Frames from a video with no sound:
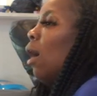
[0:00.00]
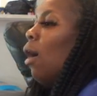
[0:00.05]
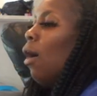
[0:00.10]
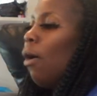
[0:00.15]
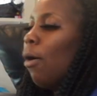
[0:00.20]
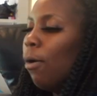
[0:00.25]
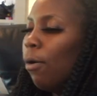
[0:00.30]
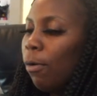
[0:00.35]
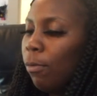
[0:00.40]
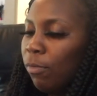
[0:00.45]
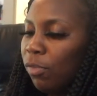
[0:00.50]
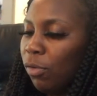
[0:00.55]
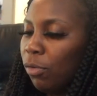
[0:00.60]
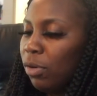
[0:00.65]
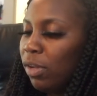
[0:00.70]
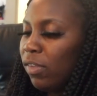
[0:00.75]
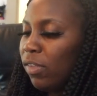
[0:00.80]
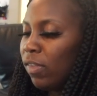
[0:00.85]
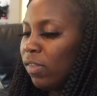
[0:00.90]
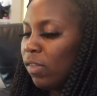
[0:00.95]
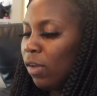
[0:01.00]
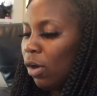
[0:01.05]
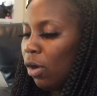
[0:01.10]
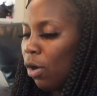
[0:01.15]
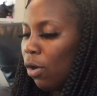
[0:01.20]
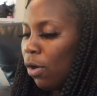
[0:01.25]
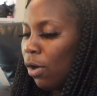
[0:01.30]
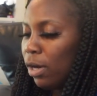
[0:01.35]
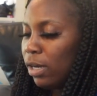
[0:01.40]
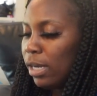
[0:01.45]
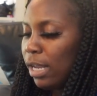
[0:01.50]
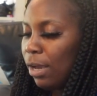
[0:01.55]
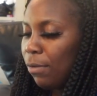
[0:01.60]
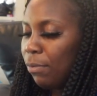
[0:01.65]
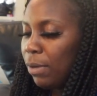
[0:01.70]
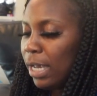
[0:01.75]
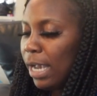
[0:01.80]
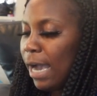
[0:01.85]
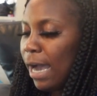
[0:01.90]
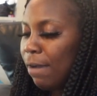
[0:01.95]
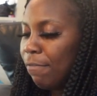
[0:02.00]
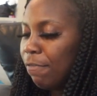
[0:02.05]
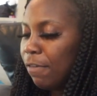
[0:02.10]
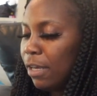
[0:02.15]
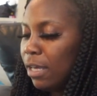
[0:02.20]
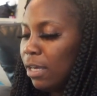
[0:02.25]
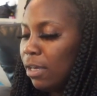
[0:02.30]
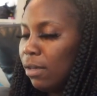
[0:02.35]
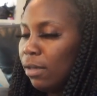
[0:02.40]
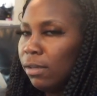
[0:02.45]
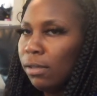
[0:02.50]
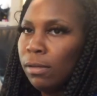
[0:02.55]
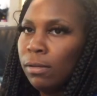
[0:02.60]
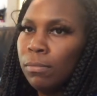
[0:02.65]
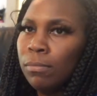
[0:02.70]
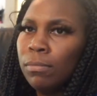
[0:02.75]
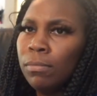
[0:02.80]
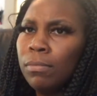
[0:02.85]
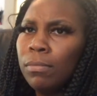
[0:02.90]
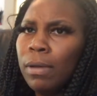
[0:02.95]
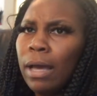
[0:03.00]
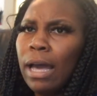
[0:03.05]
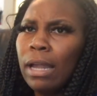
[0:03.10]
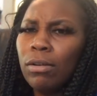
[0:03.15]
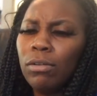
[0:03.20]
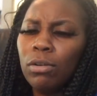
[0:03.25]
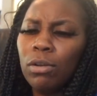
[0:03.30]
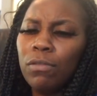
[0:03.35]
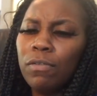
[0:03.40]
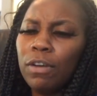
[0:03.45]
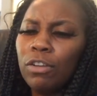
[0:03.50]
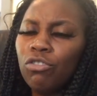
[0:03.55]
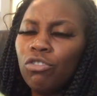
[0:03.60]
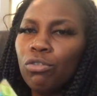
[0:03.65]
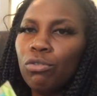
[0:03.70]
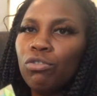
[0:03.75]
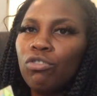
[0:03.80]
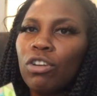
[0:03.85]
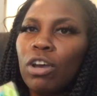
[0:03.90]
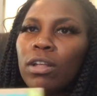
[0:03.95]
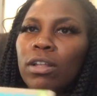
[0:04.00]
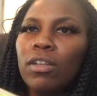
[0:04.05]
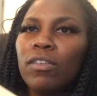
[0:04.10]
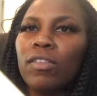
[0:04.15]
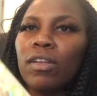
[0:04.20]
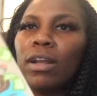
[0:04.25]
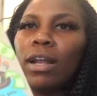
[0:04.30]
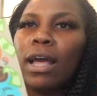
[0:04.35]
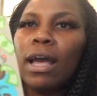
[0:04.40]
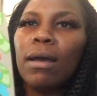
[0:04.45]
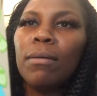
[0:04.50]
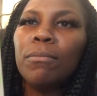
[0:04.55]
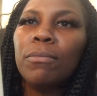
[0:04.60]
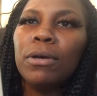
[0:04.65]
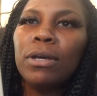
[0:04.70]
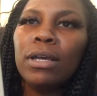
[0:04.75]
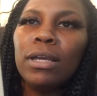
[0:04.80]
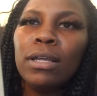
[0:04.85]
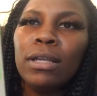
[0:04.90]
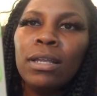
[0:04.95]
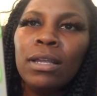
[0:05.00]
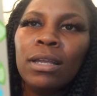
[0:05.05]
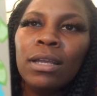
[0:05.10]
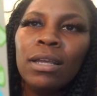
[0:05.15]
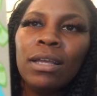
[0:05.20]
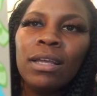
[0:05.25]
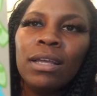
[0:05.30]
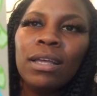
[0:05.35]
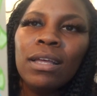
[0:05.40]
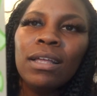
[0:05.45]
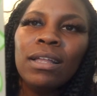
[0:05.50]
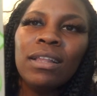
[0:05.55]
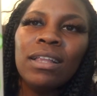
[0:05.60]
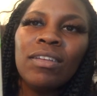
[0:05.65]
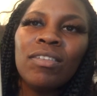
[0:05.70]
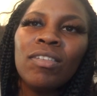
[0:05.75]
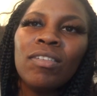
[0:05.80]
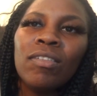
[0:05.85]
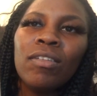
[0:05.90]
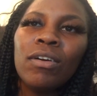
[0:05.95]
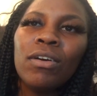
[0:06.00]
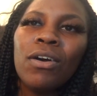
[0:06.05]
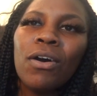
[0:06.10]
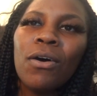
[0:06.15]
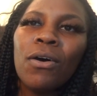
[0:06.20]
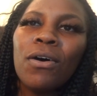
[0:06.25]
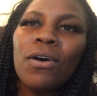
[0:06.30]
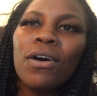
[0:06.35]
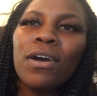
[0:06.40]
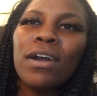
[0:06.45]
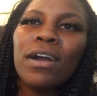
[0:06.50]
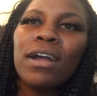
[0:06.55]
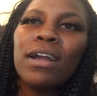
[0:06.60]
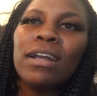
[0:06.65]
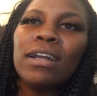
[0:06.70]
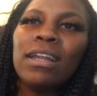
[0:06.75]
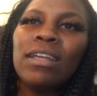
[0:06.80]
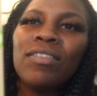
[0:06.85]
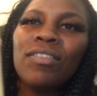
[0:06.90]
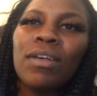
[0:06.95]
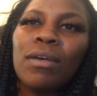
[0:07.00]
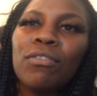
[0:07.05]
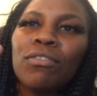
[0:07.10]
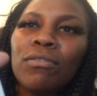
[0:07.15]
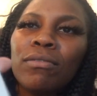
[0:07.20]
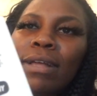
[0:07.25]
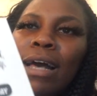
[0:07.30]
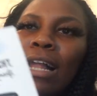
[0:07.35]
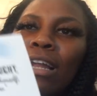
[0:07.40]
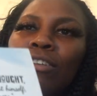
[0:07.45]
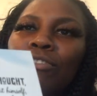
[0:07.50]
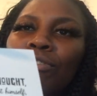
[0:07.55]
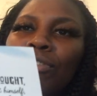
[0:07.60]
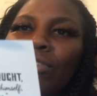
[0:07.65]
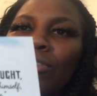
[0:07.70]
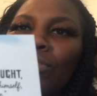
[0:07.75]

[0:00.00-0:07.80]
um, so this is the card that we got for him. I don't know if I showed y'all this or not, but this is the card. This comes from Dollar Tree